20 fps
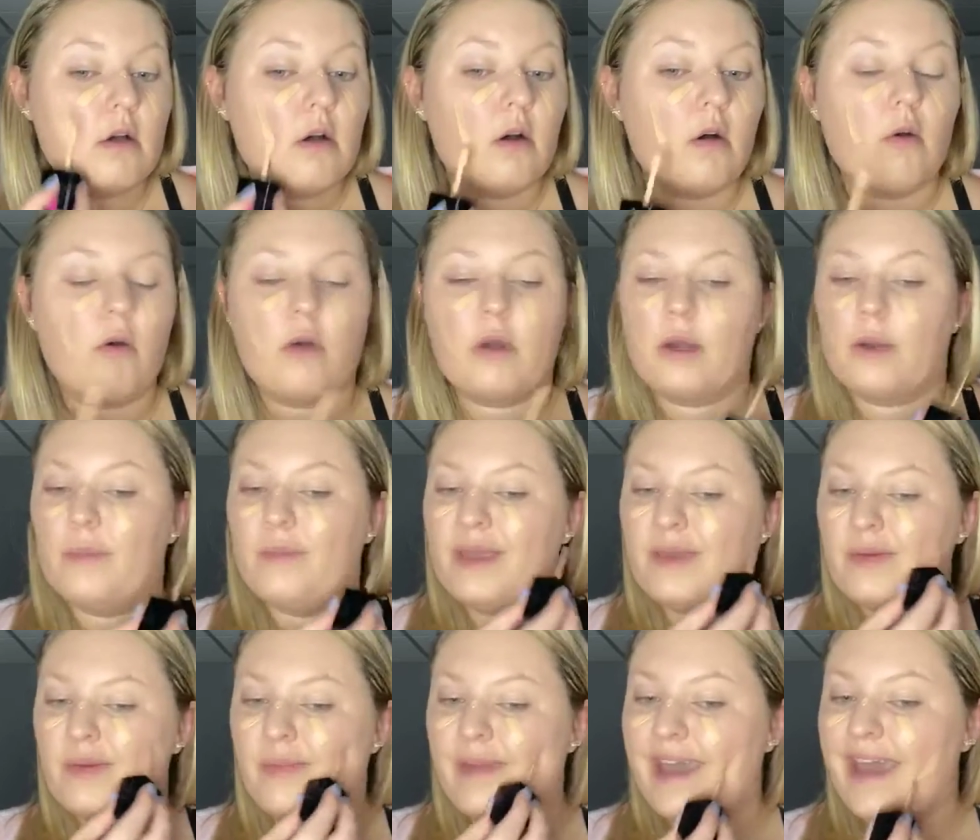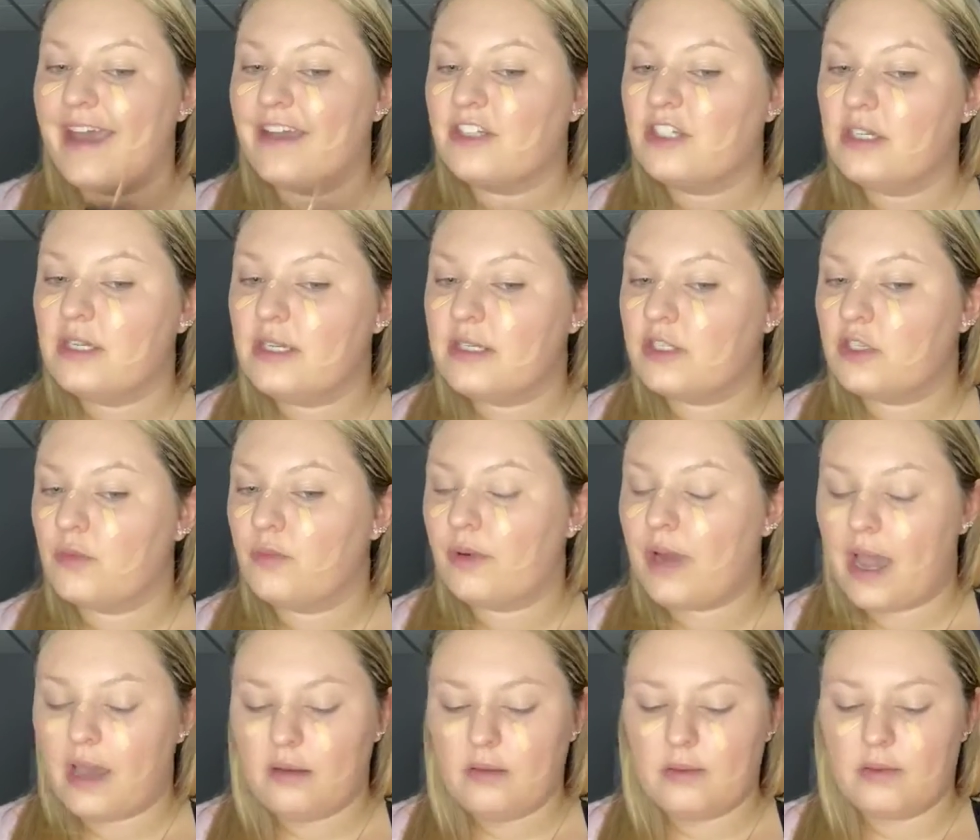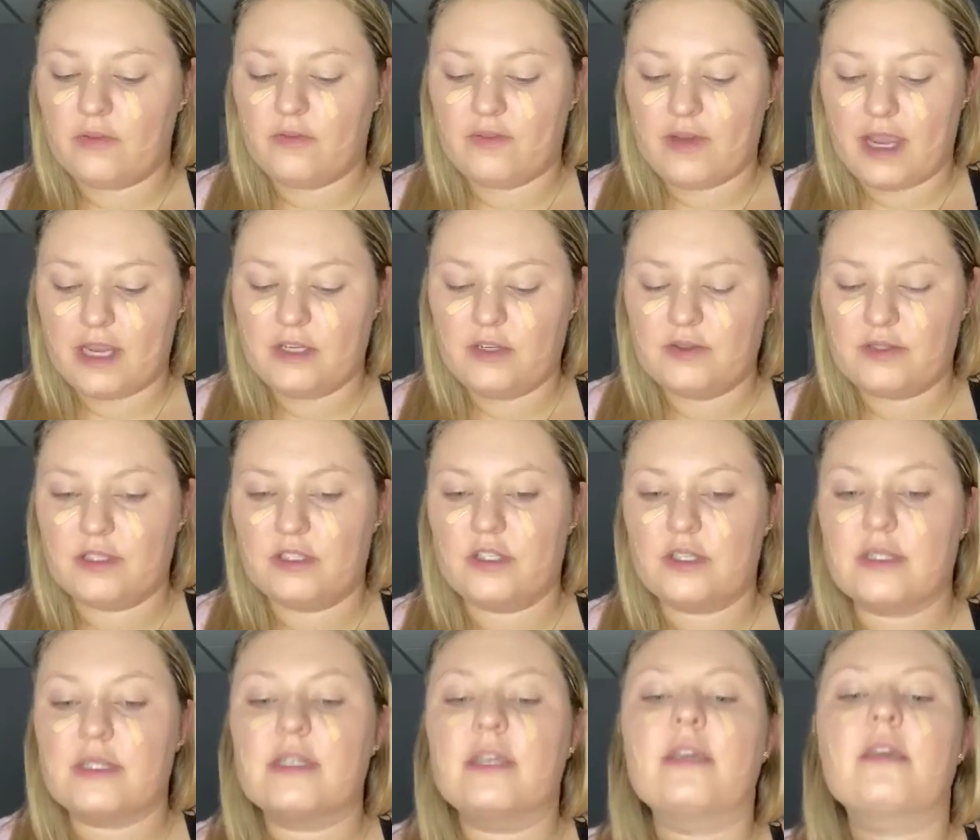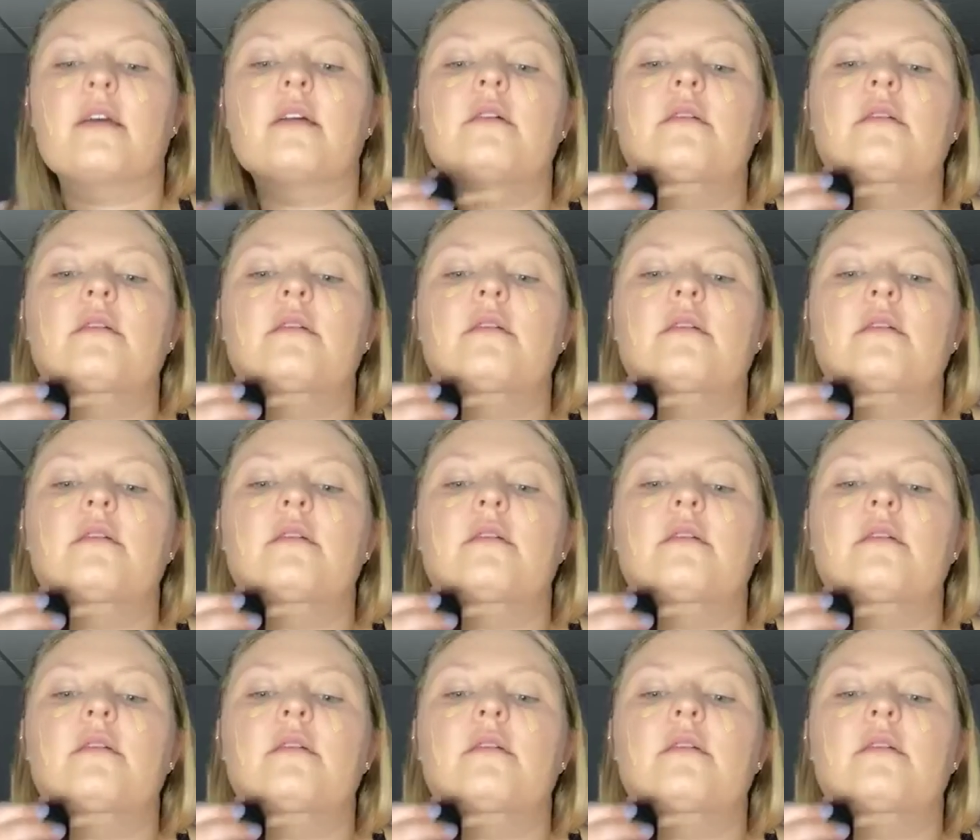or maybe patchiness, you'd probably be fine using just like,